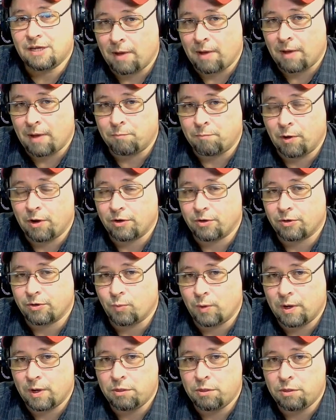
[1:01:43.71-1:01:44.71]
I've partnered
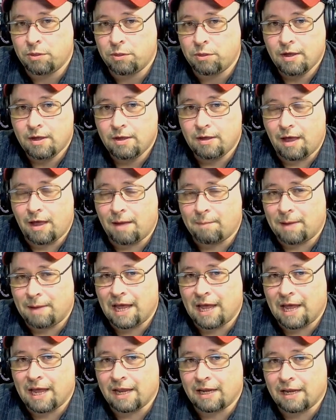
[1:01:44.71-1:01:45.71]
with
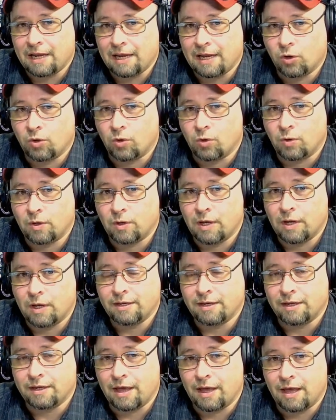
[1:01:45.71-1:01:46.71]
my local gun